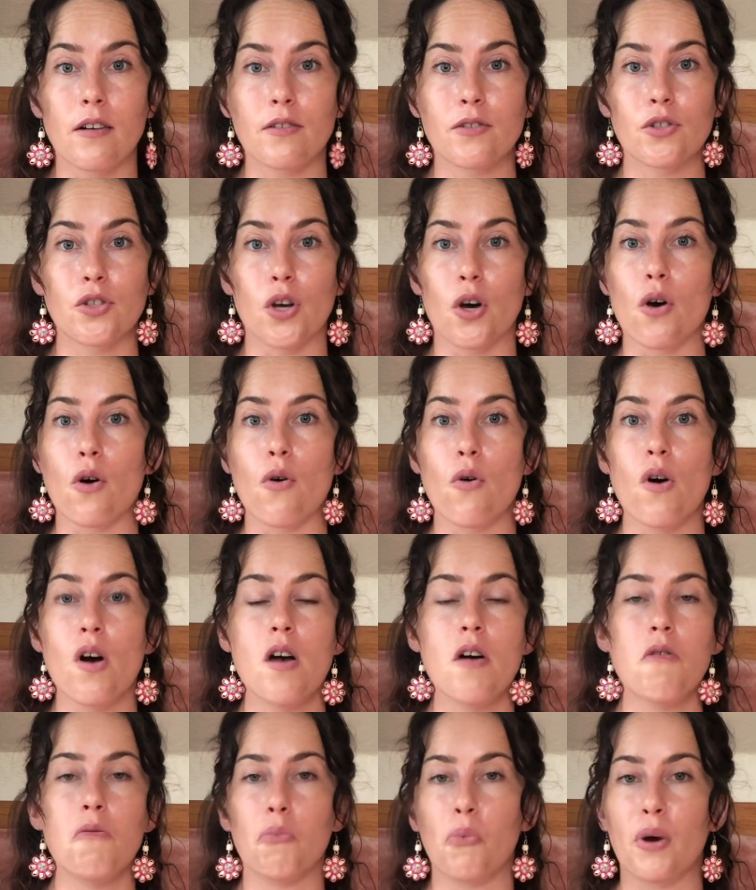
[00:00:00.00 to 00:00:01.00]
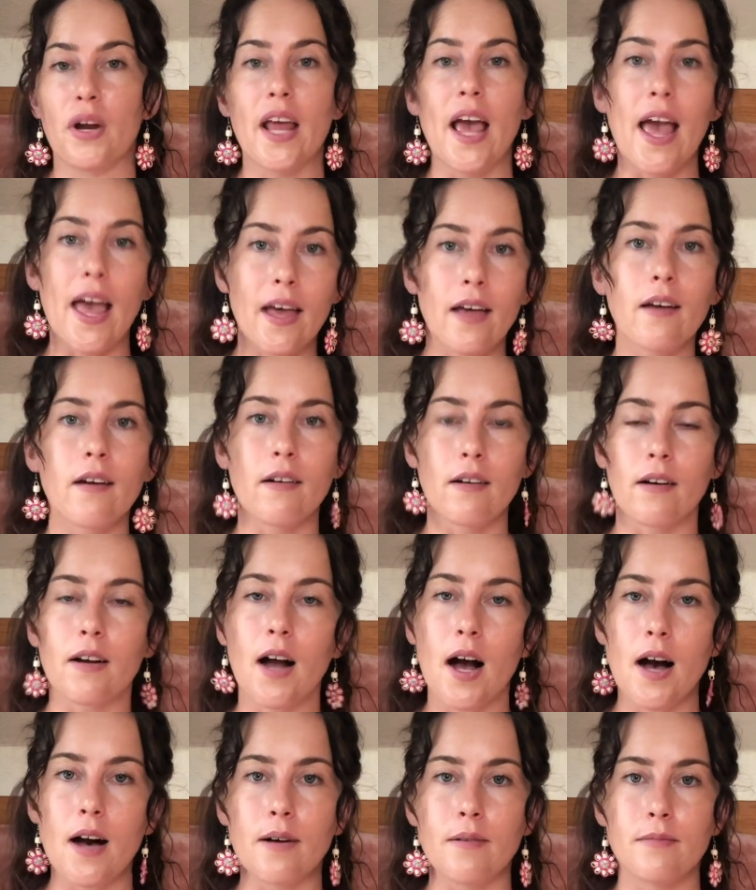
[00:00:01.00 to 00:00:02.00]
So when anger
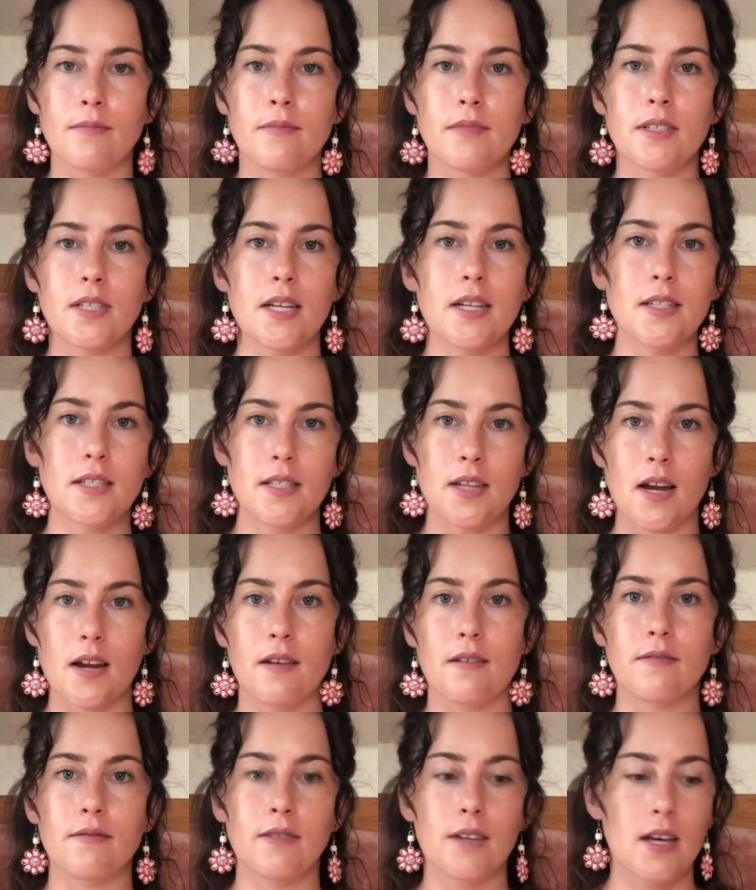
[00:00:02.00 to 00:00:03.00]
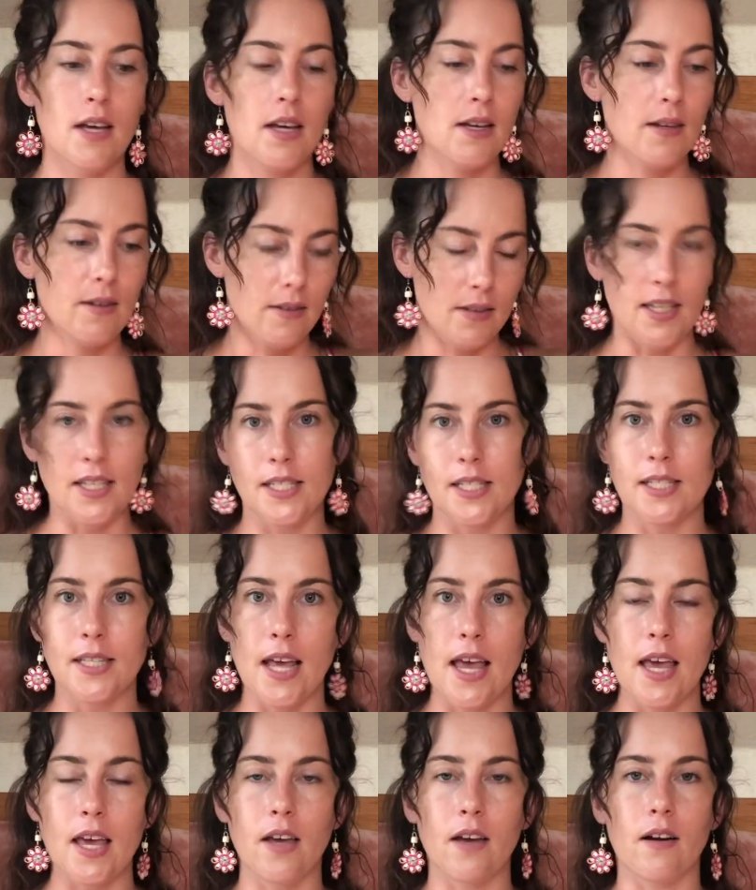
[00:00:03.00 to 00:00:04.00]
comes, instead of this is
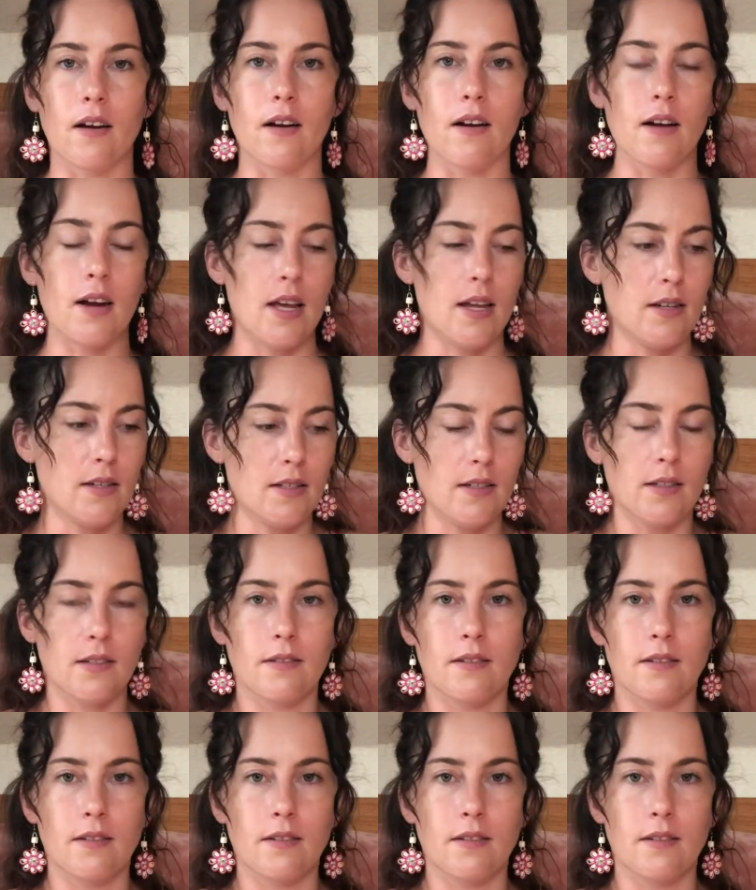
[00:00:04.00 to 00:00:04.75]
anger and